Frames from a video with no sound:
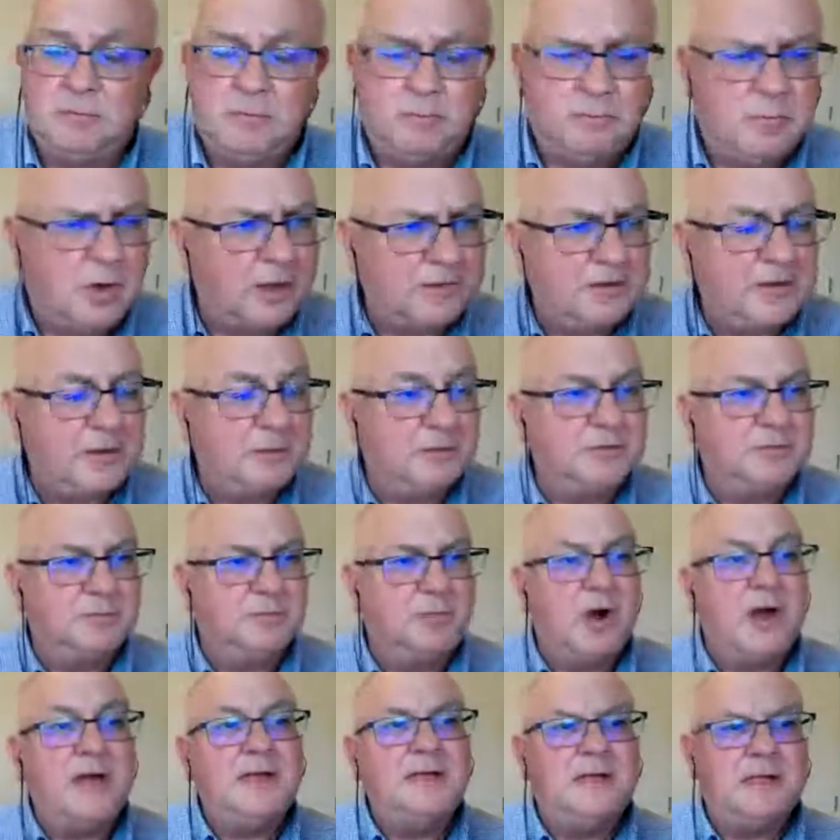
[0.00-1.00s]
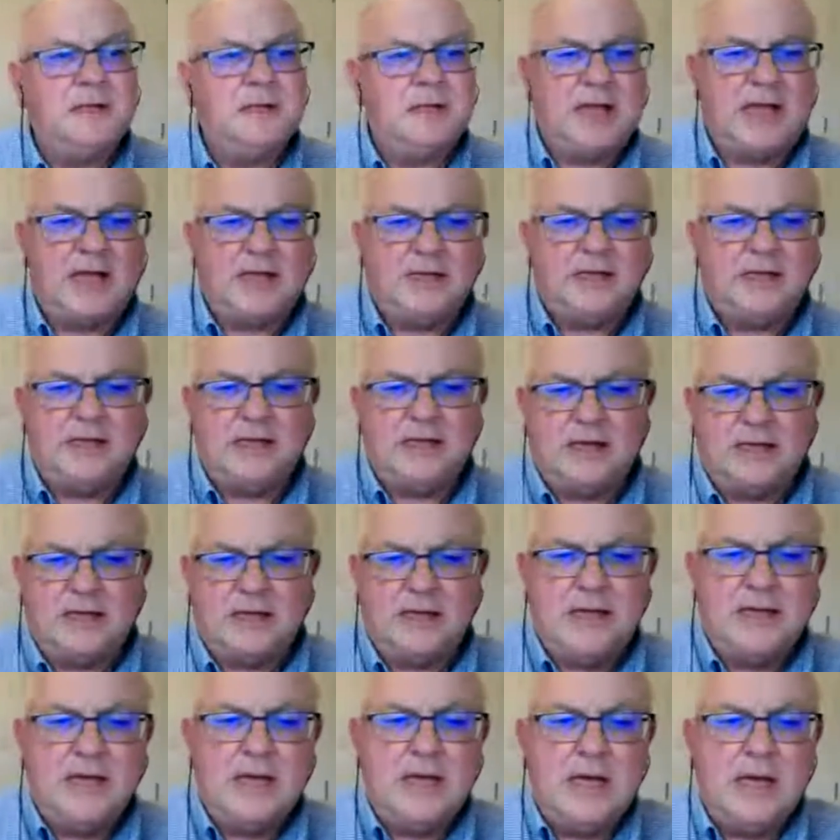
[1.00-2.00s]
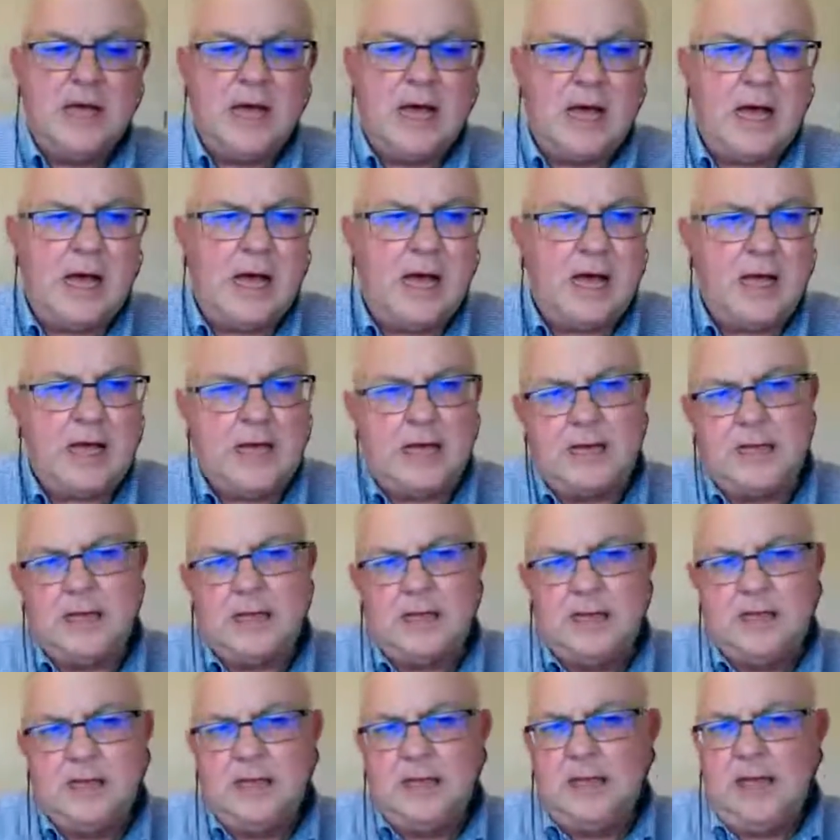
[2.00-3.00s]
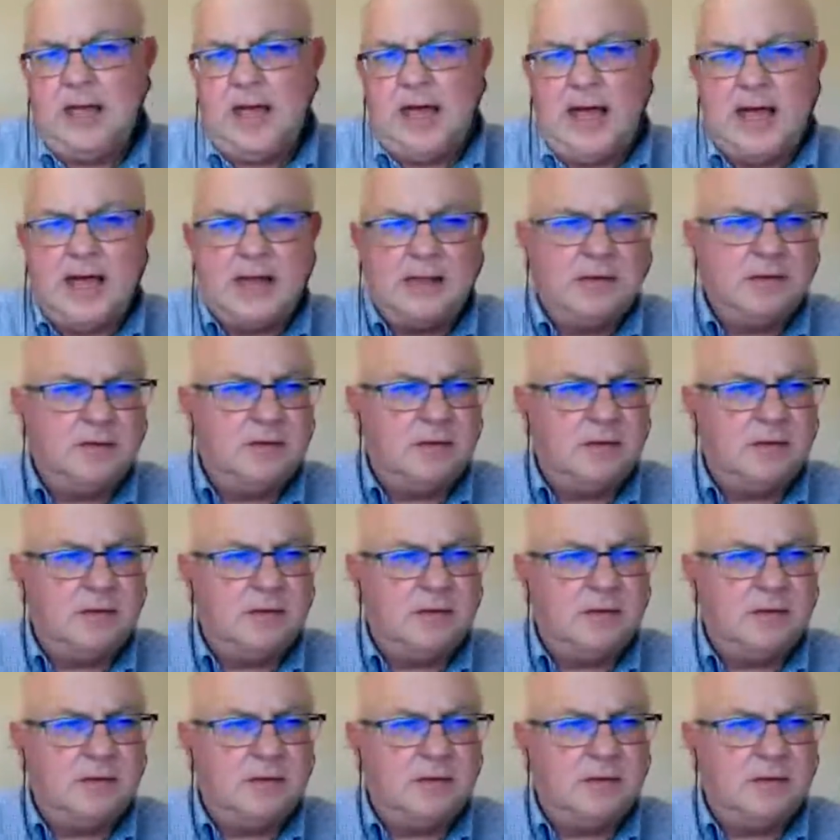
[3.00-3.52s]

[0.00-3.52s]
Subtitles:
I think it was Brighton that year. And